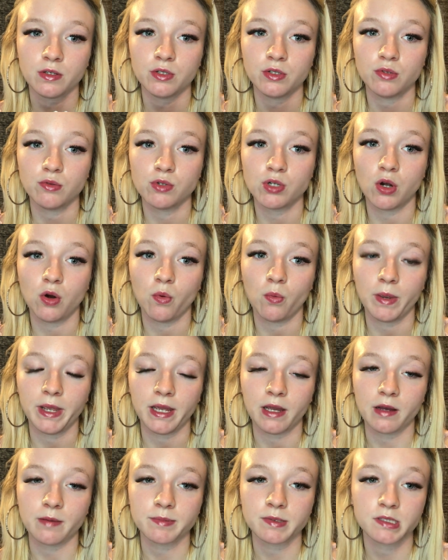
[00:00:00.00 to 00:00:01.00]
You don't
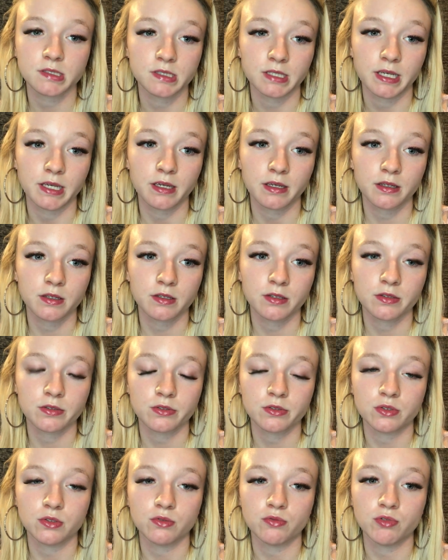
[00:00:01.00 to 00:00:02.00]
wake up sick.
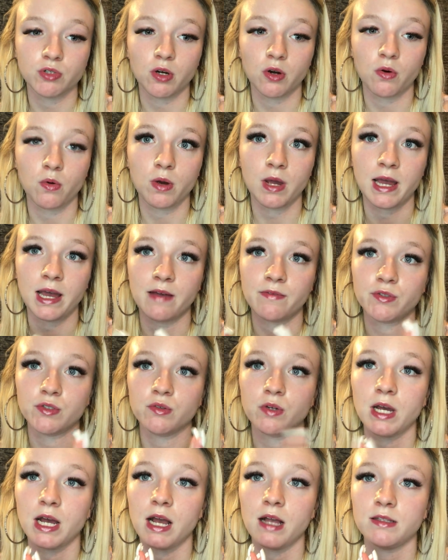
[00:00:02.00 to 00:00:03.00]
You don't have to
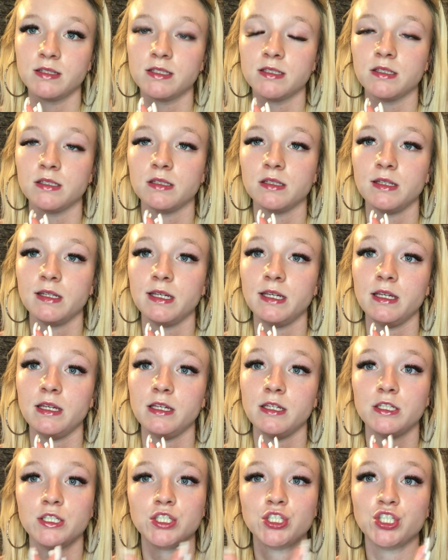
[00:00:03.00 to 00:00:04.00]

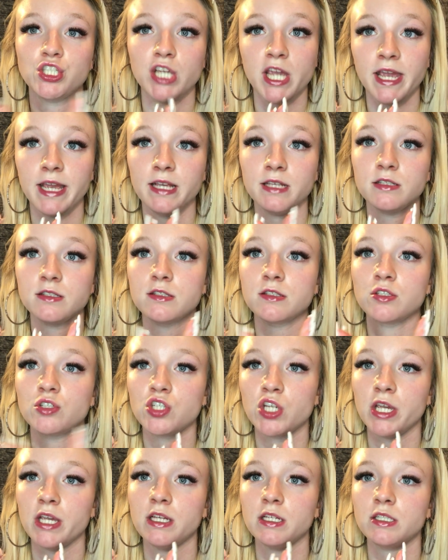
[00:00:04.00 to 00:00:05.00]
constantly chase,
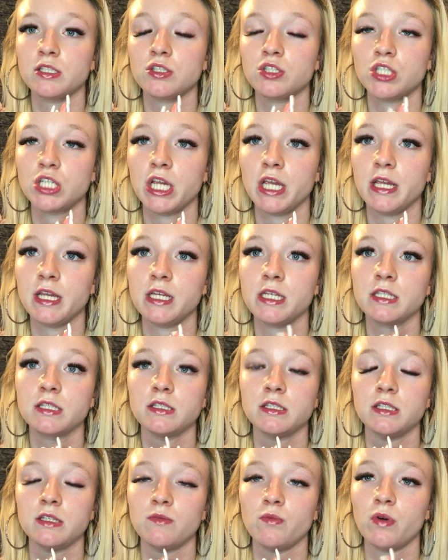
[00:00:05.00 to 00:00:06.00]

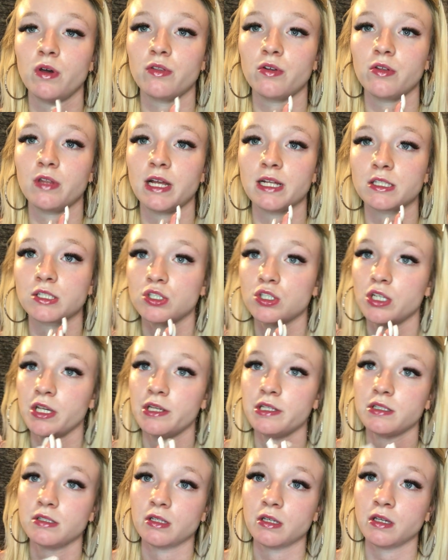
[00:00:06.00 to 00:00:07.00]
whether that's
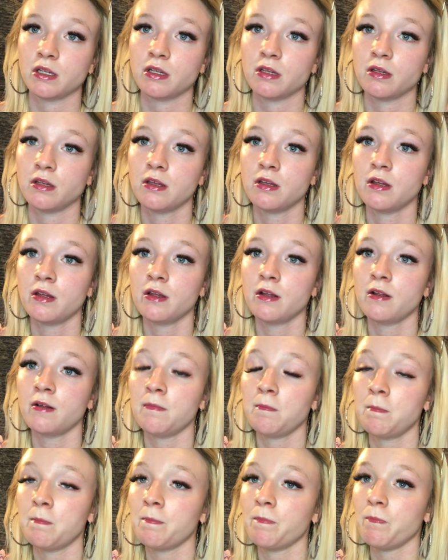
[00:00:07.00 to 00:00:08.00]
chasing
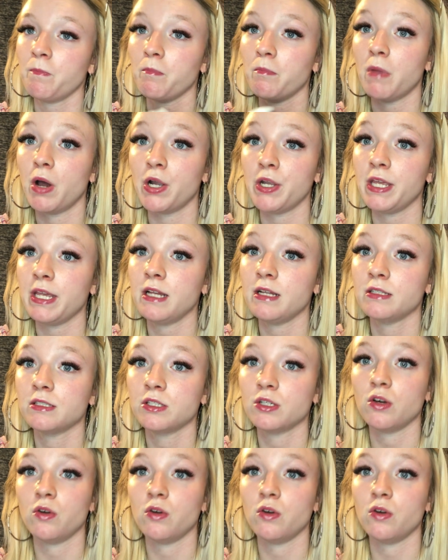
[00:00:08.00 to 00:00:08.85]
money to